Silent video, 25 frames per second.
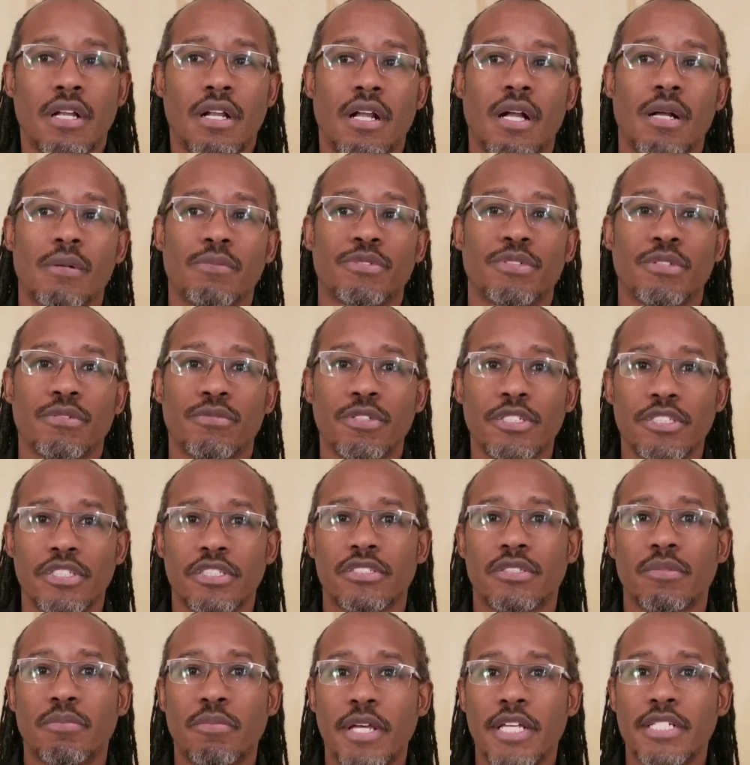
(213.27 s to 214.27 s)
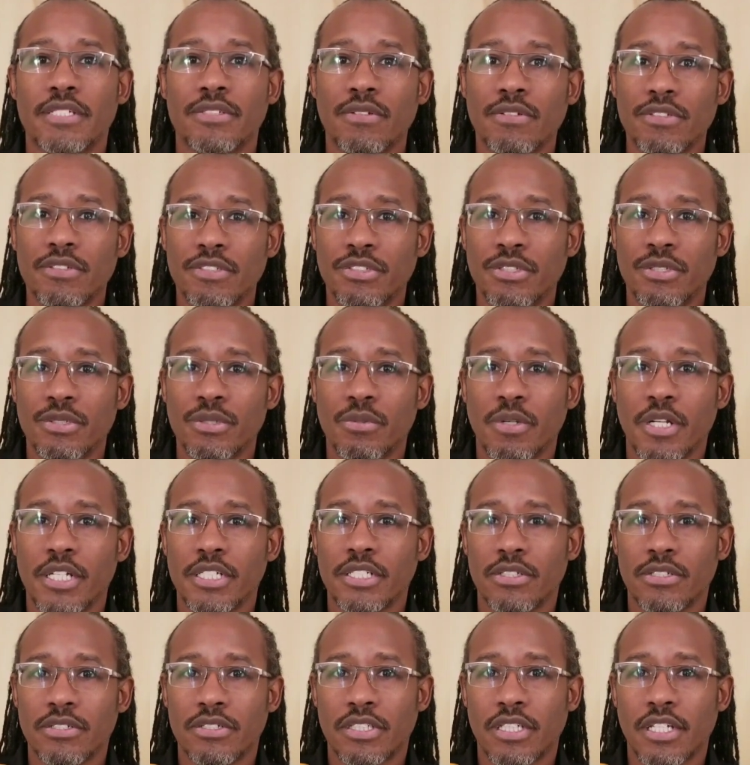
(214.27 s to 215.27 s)
So it really just depends on you and
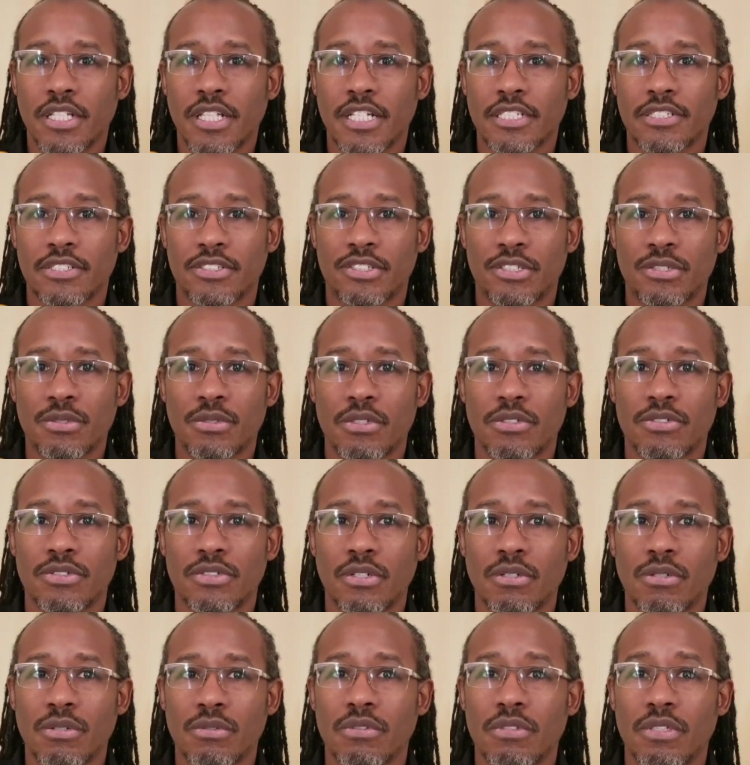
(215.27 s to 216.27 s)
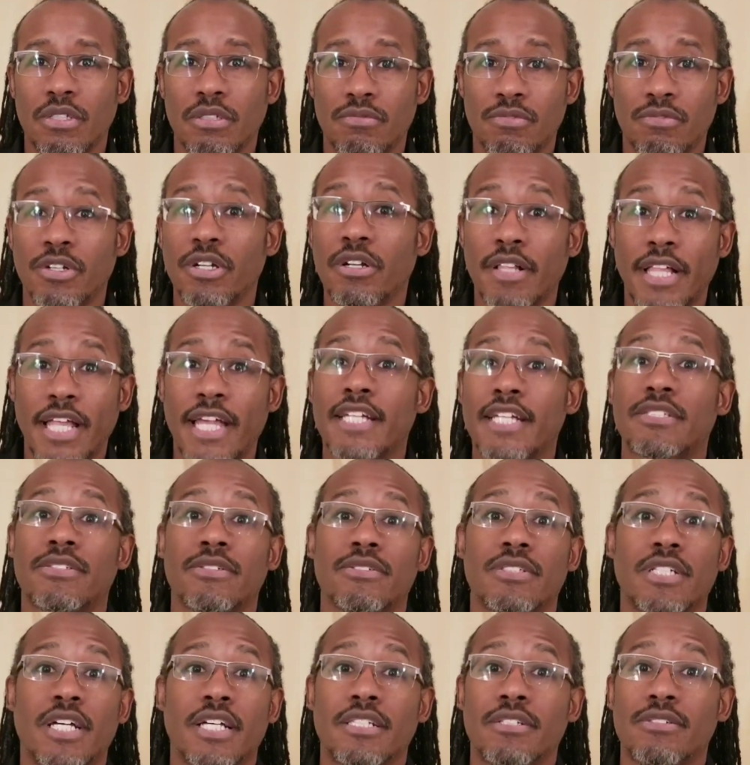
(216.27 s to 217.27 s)
your skill as a shooter. So the real
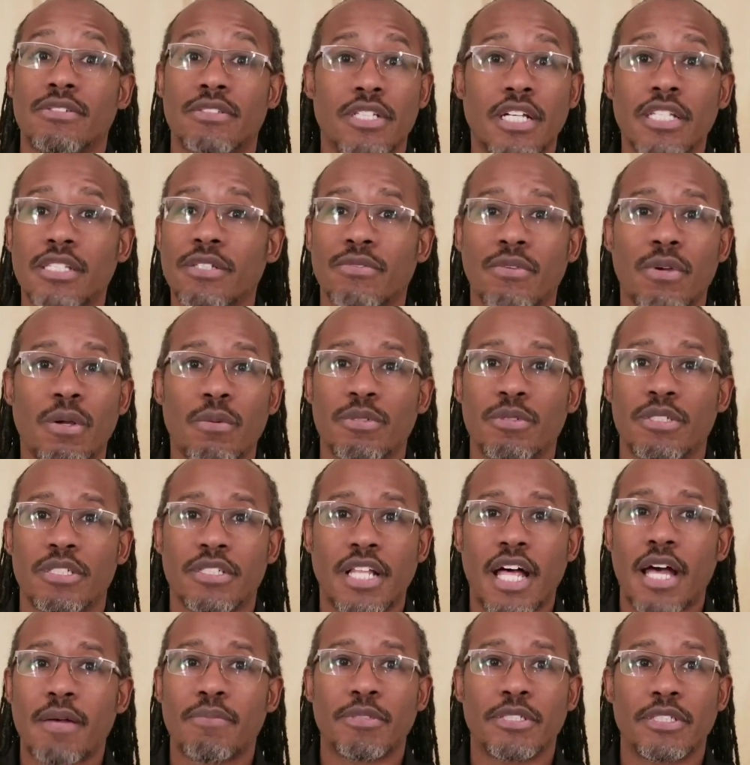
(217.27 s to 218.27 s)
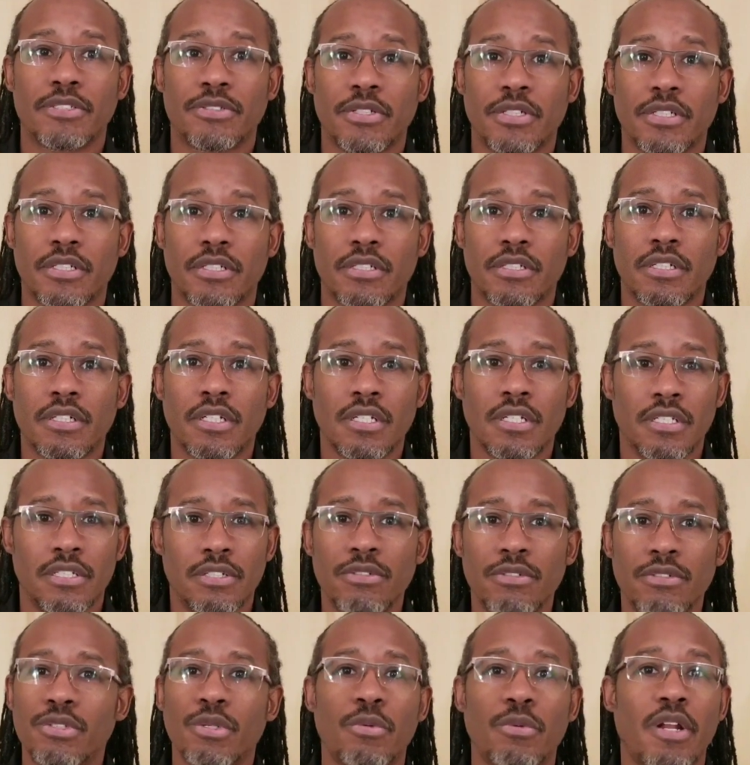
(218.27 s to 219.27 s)
answer is that there's nothing wrong with slapping the trigger.
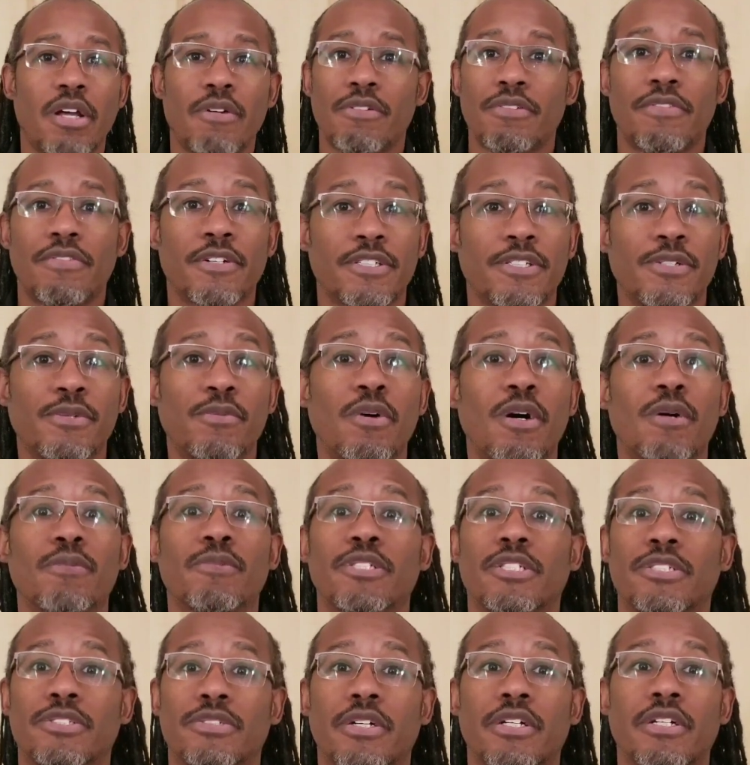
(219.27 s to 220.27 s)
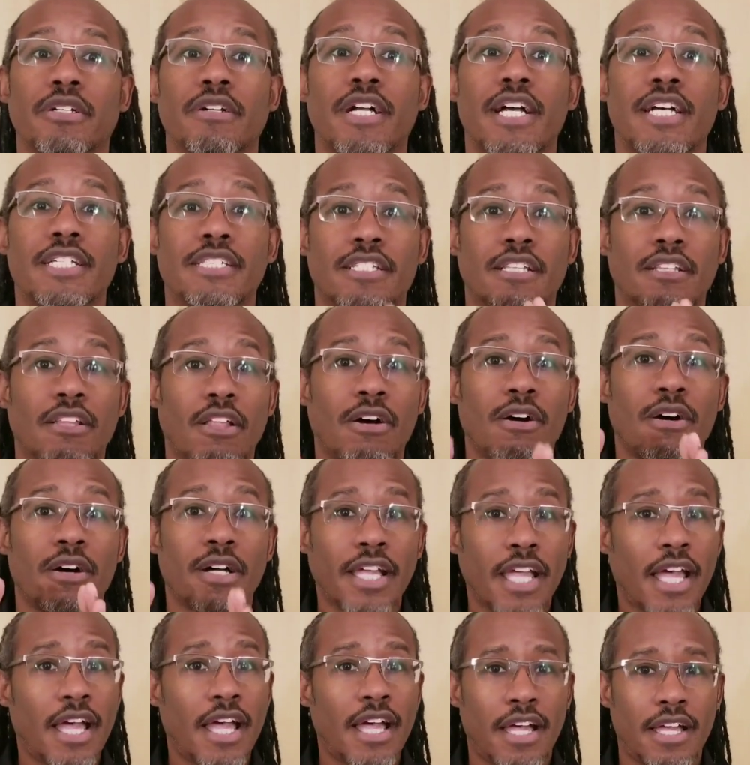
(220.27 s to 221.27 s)
You can do whatever the fuck you want with the trigger as
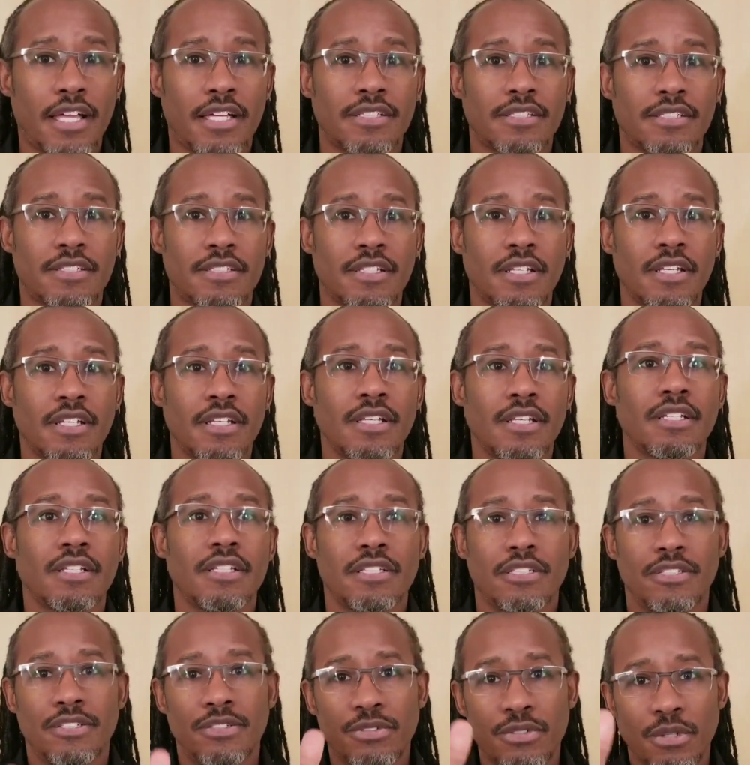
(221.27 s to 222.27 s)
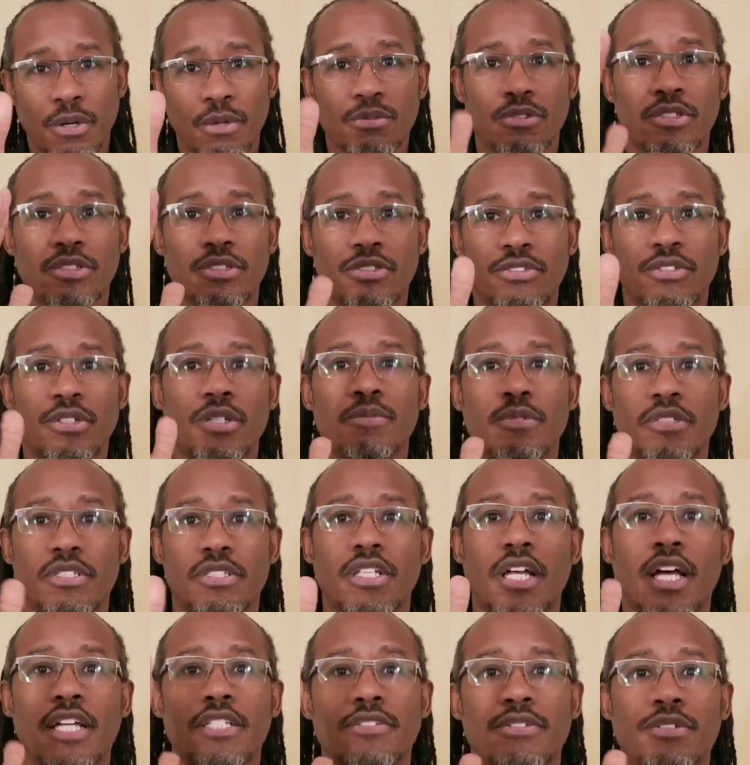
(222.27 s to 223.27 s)
long as you don't disturb the
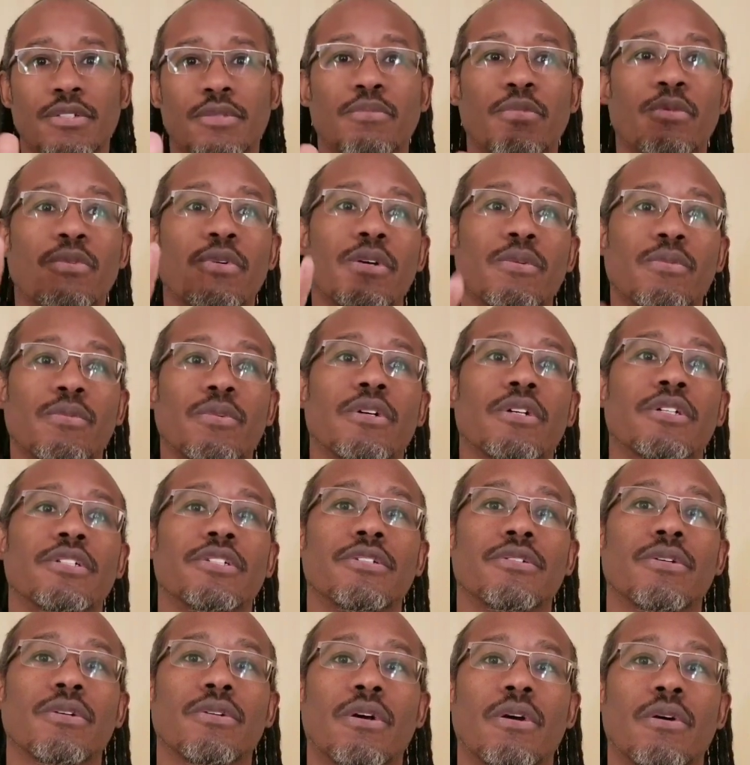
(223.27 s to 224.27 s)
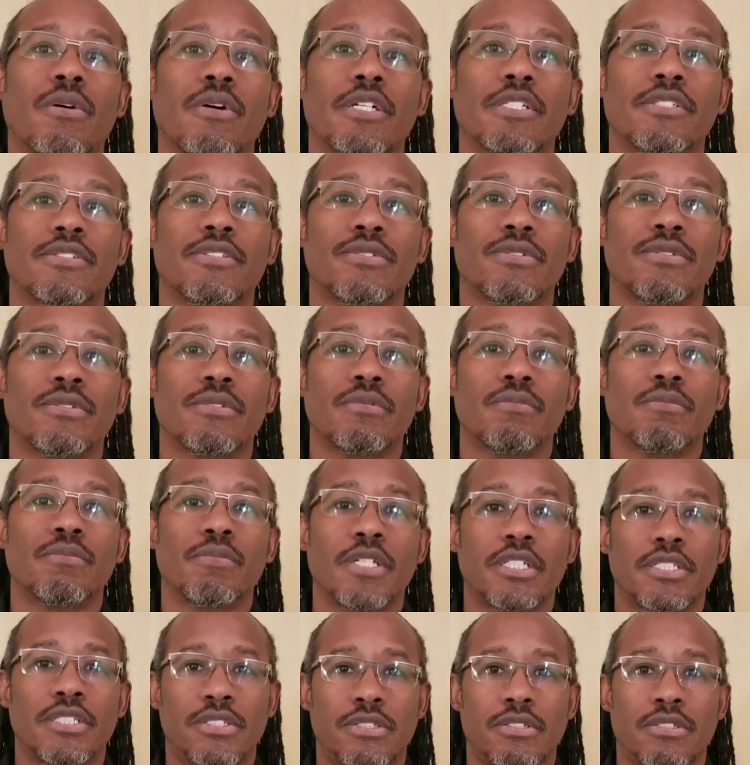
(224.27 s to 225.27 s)
sights to the point where you're going to
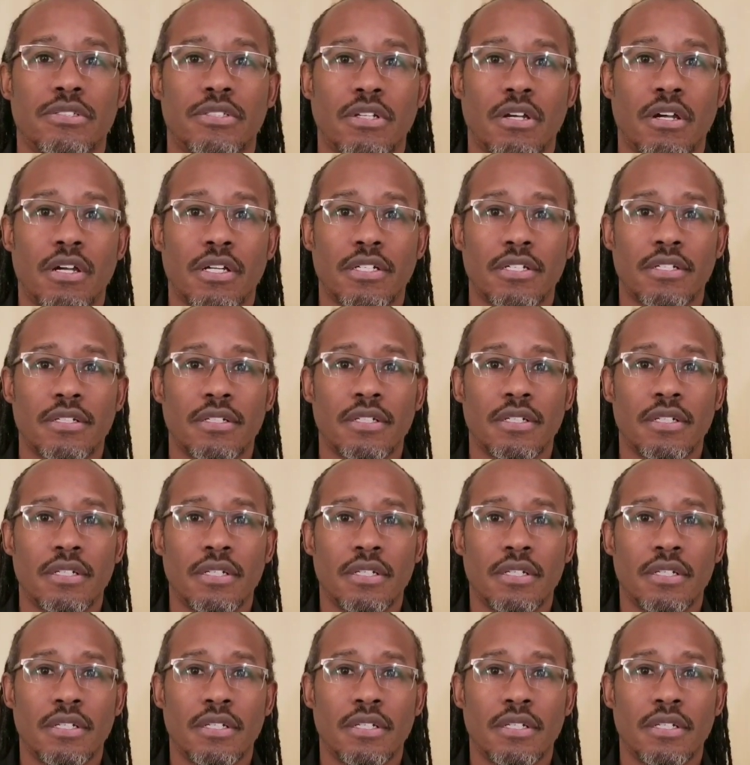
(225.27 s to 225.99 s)
miss your target.